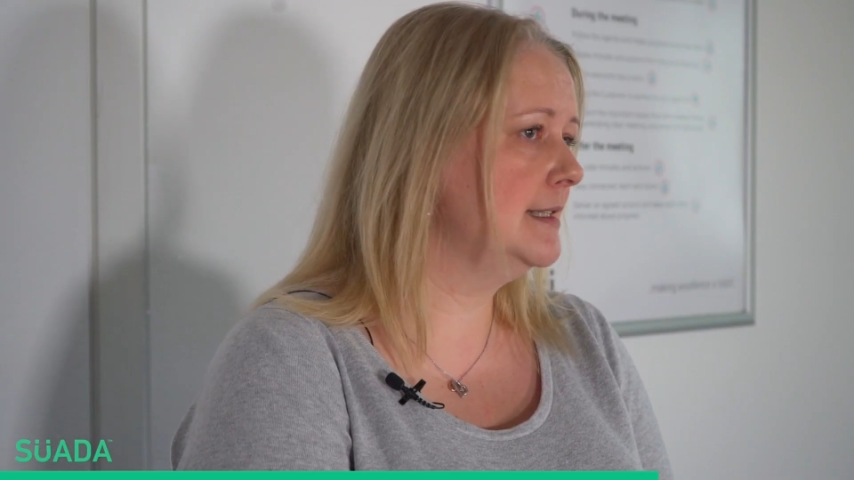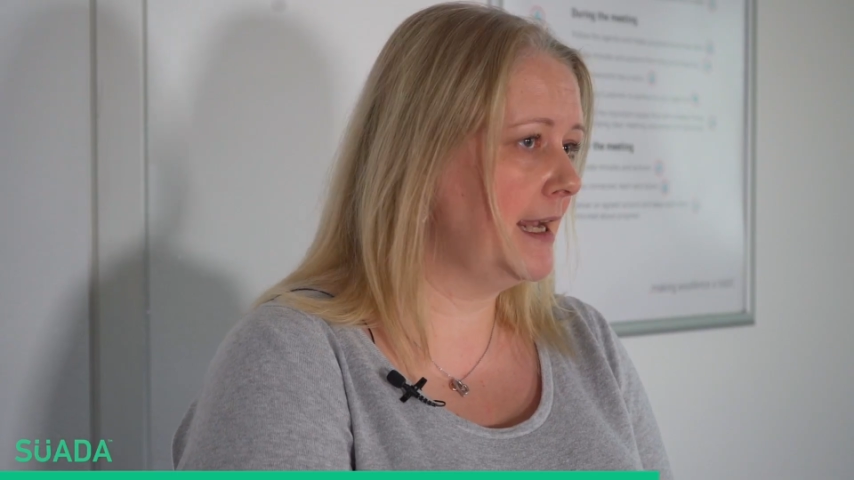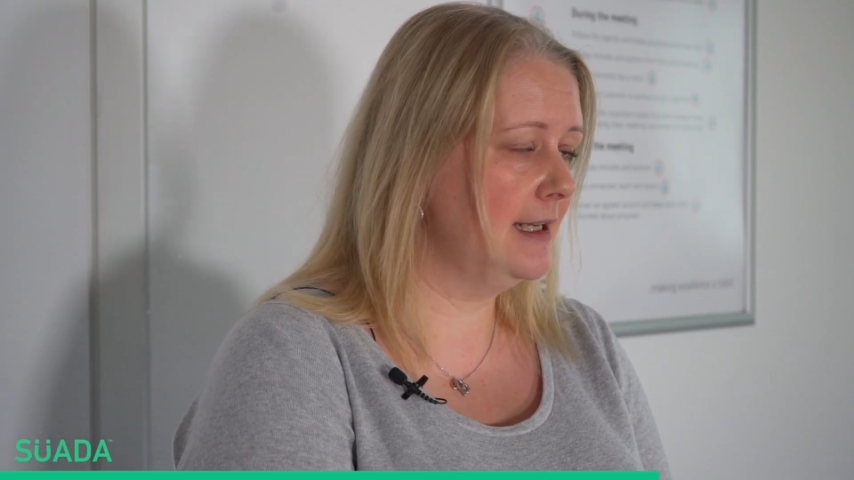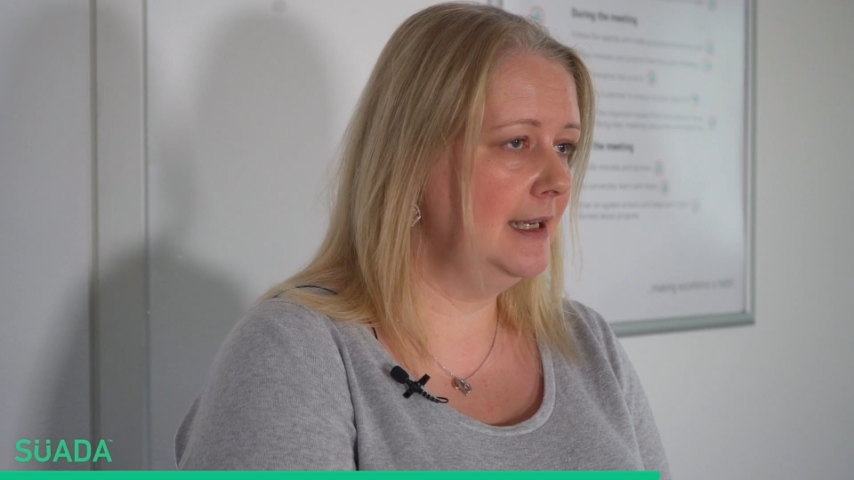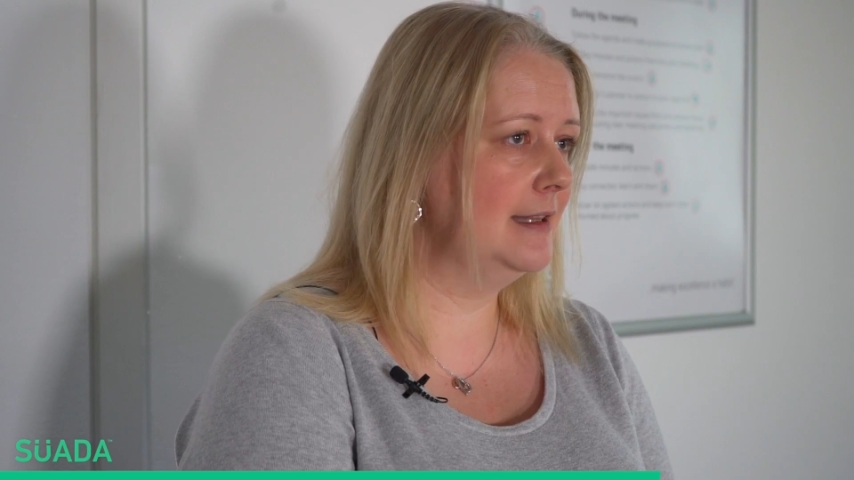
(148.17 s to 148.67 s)

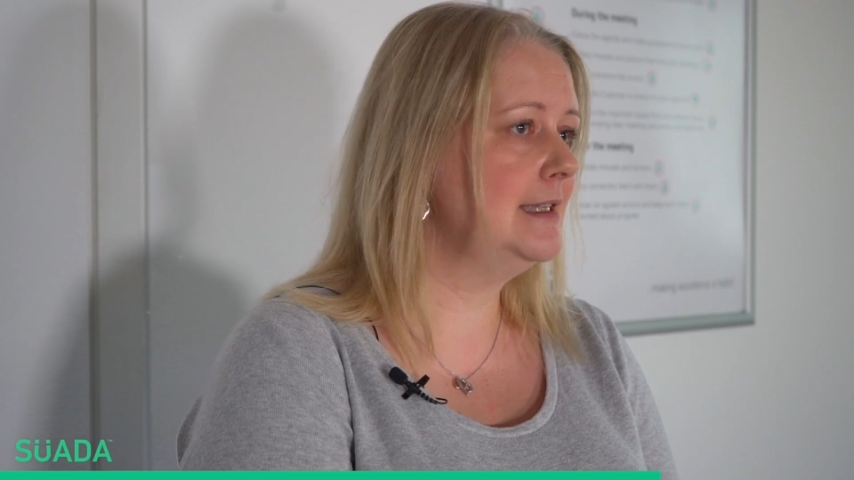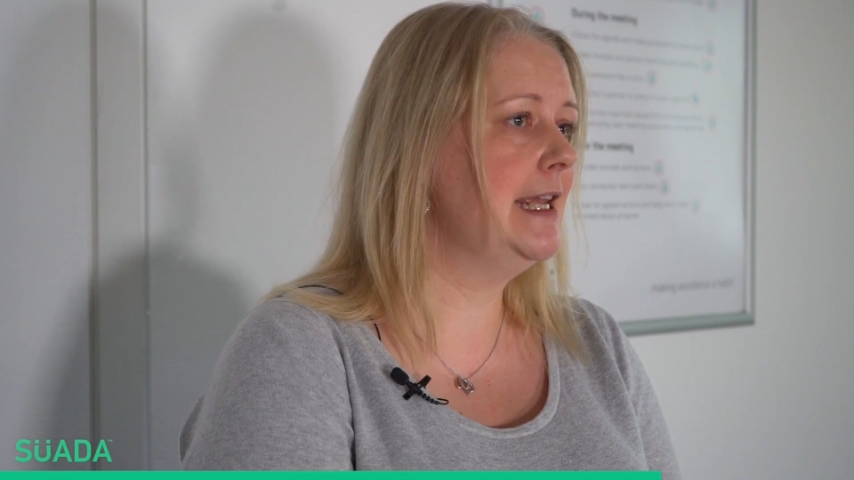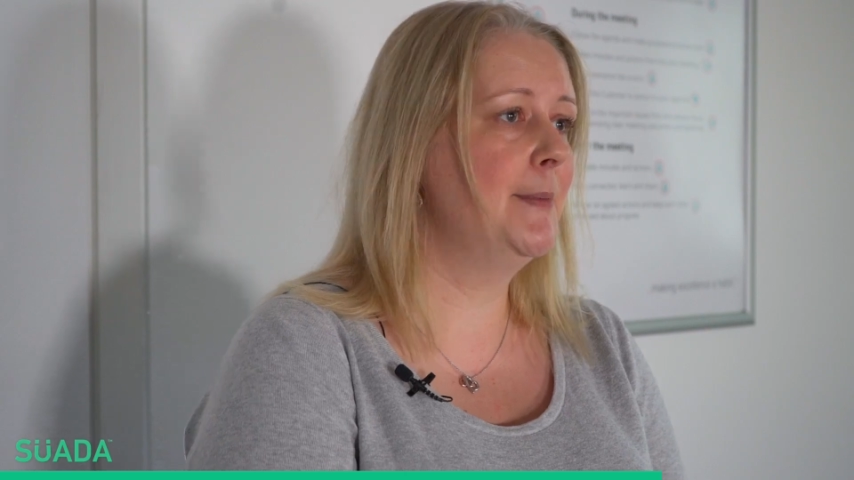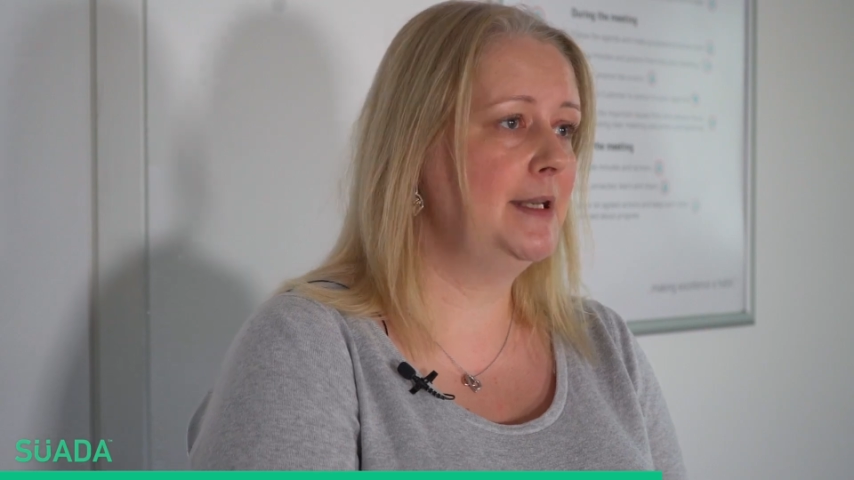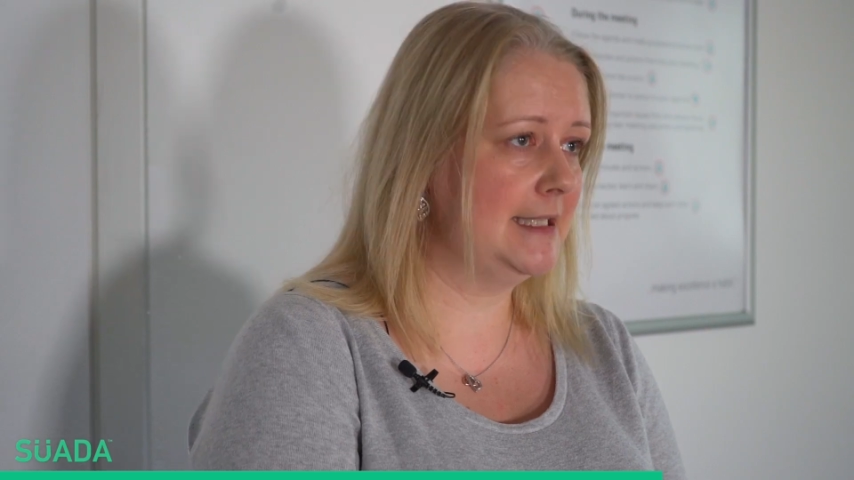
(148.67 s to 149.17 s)
technique, the
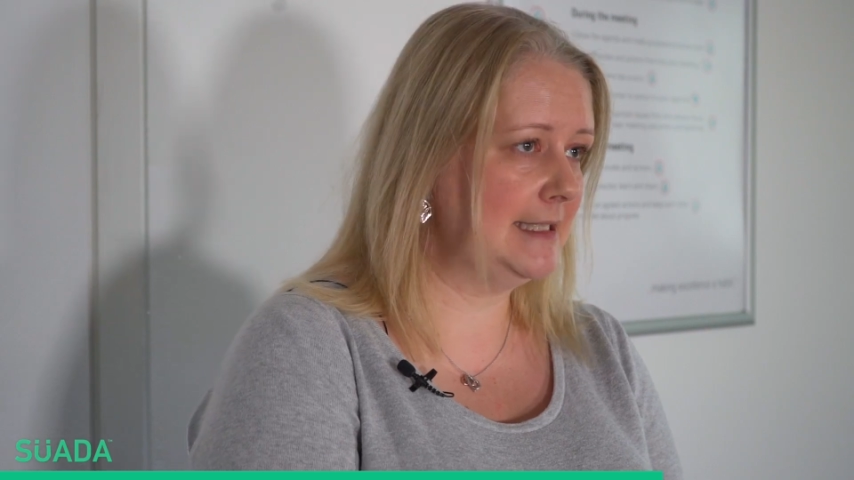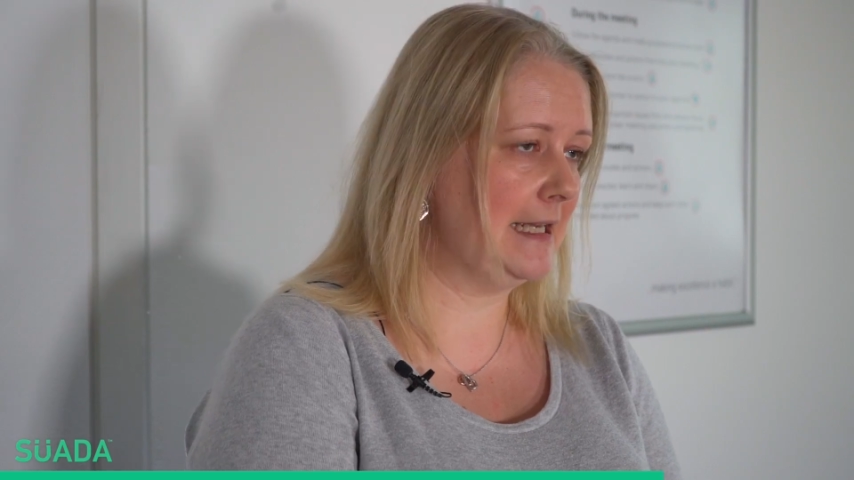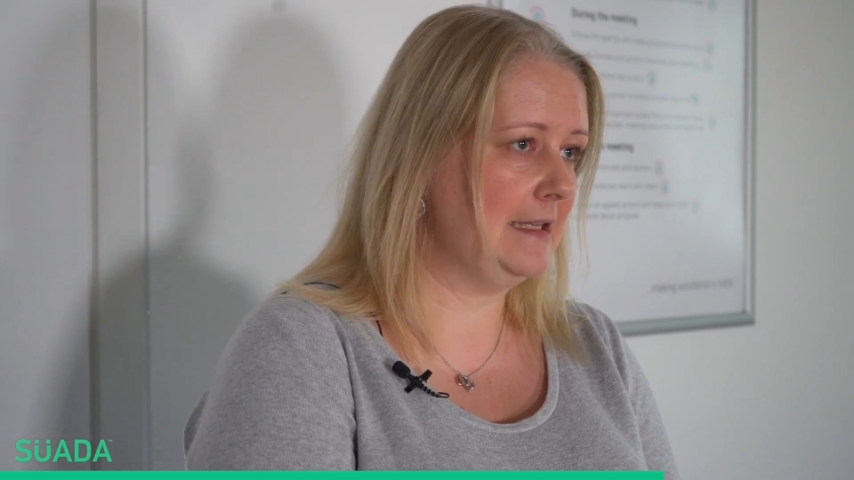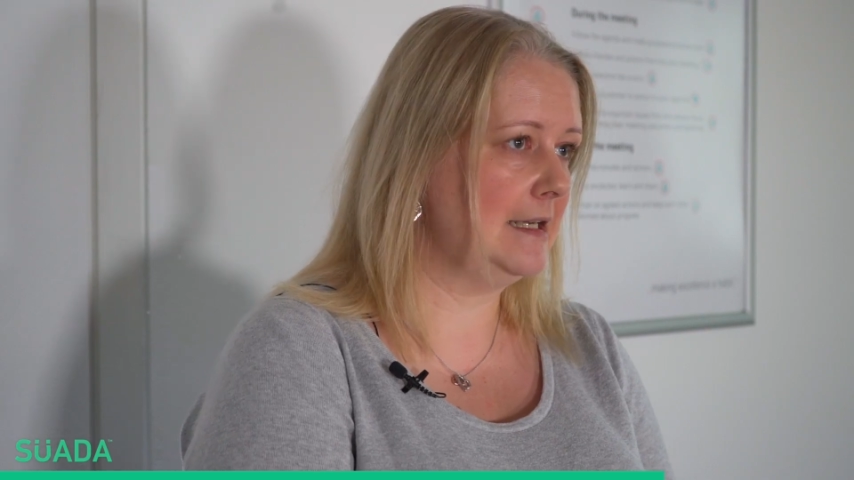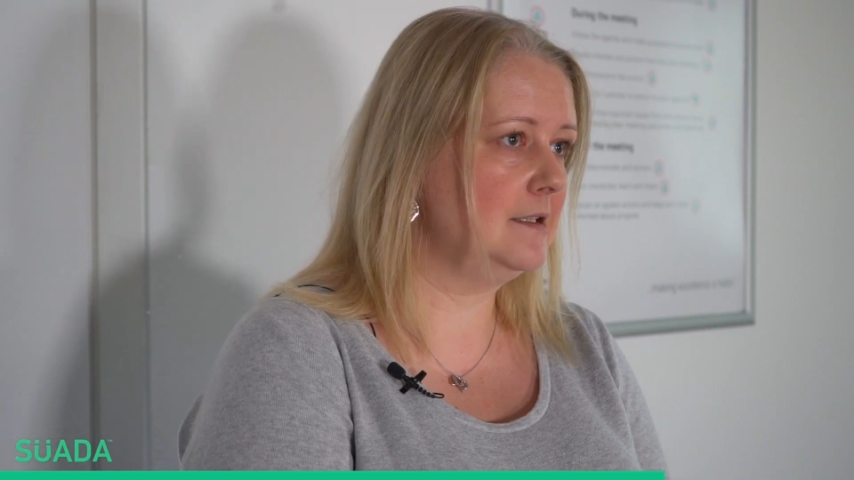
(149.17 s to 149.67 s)
team
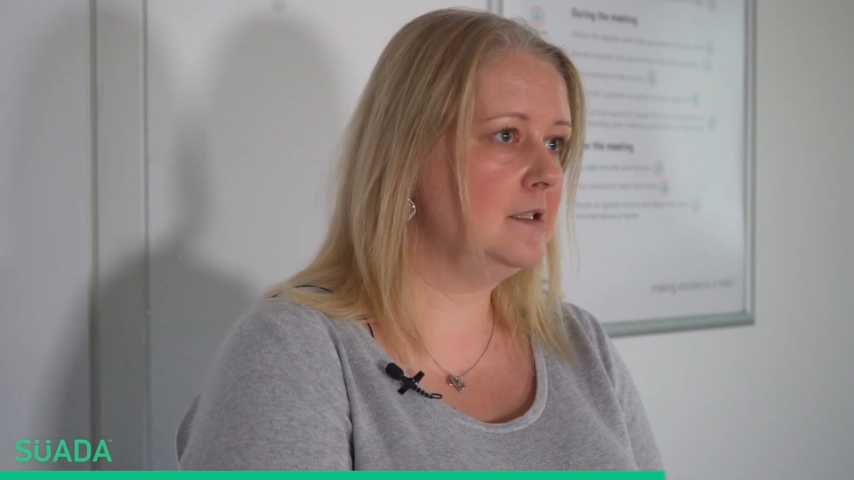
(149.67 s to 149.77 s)
understand that.